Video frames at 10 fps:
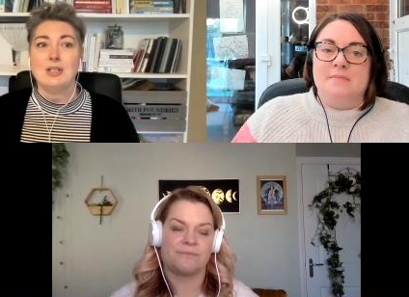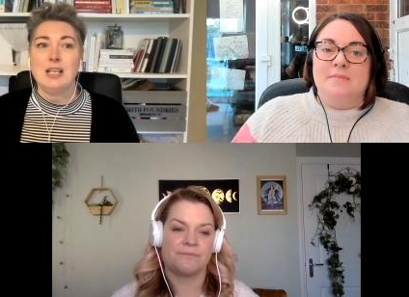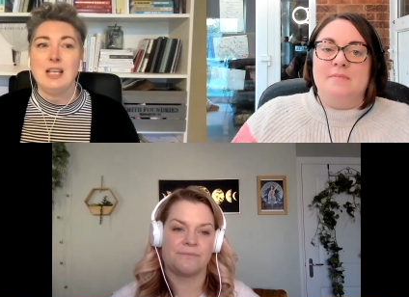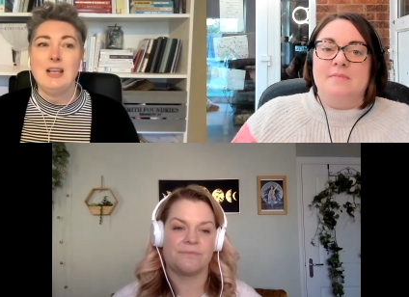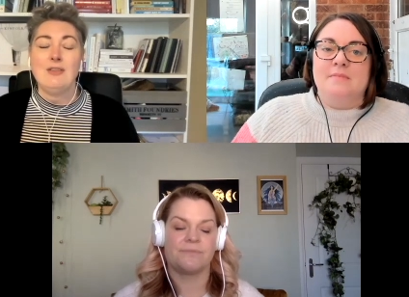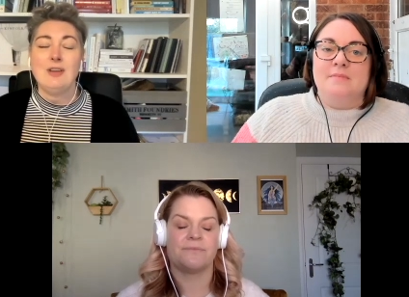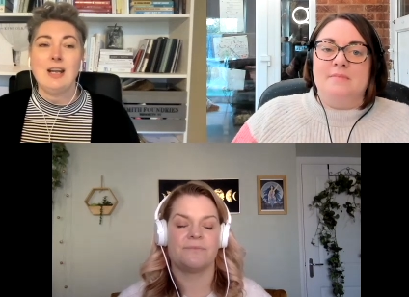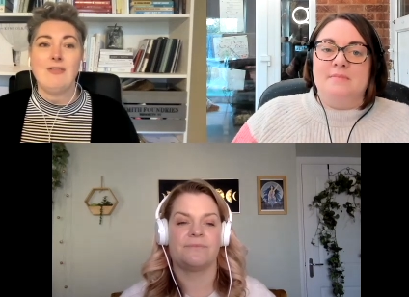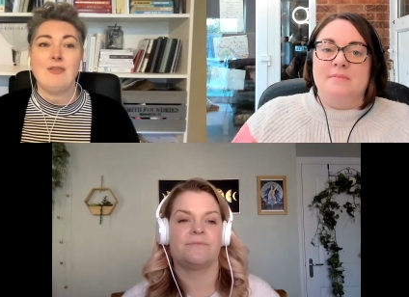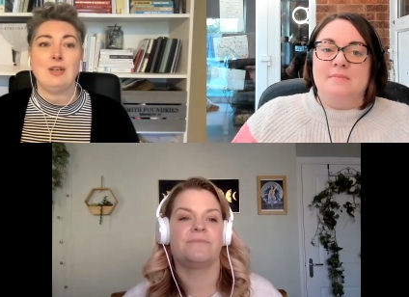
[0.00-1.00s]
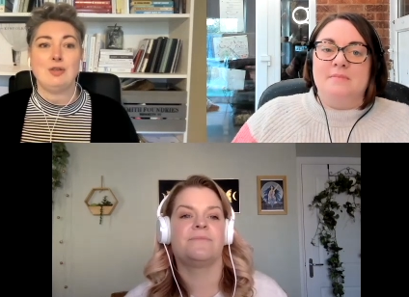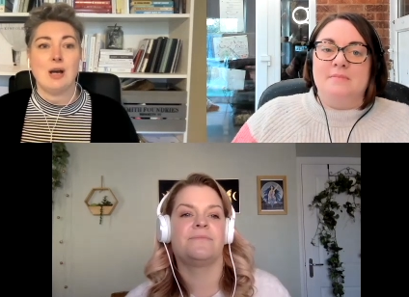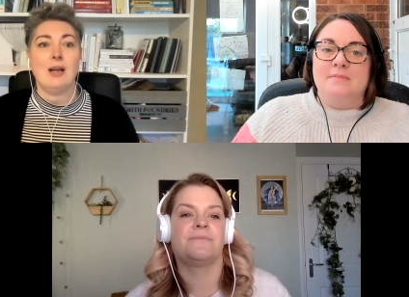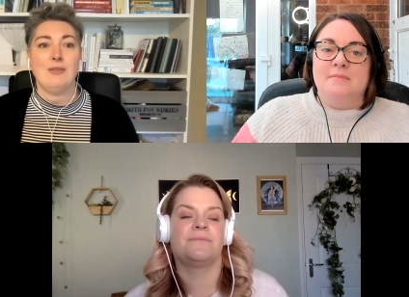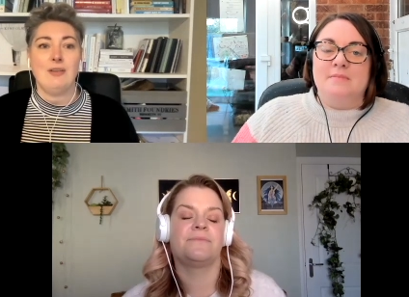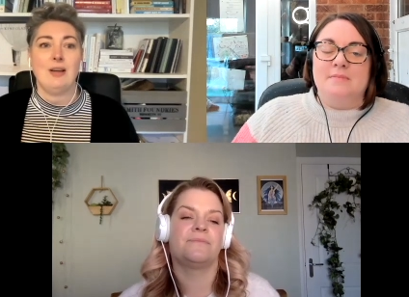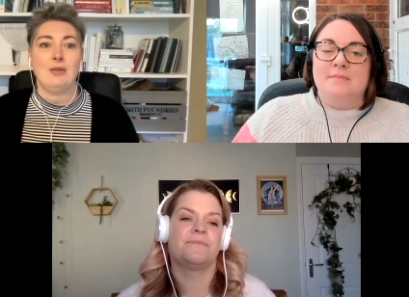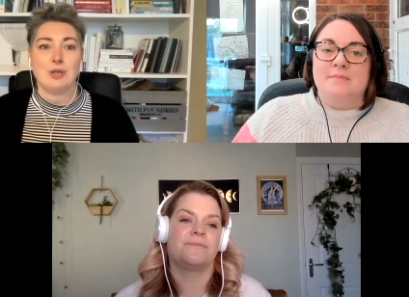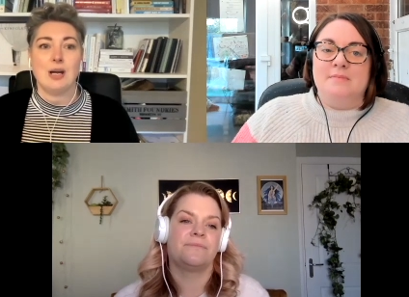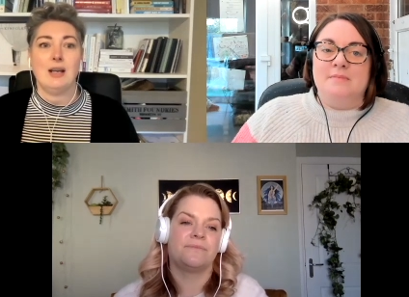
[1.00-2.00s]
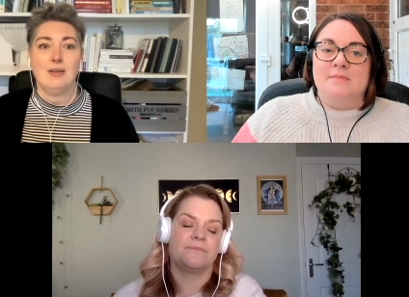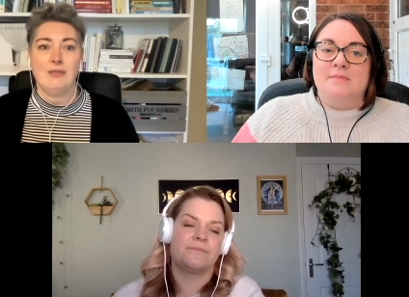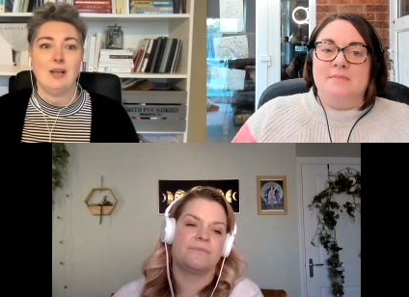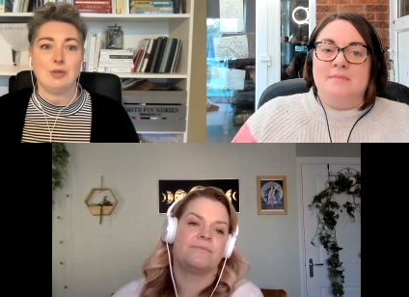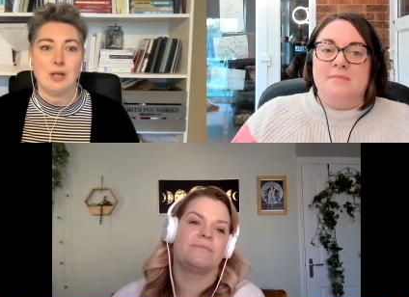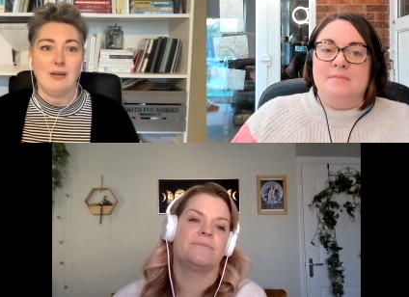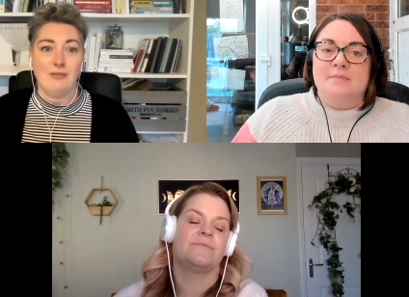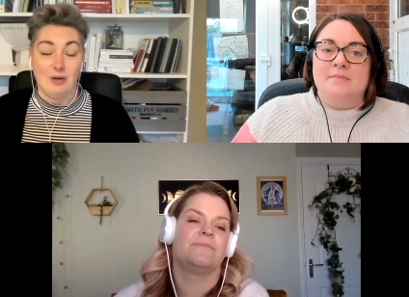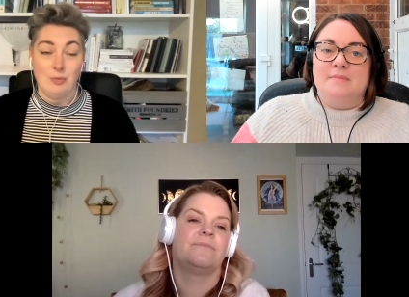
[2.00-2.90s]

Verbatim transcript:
Speaker 1: to even if they try and fail try and fail try and fail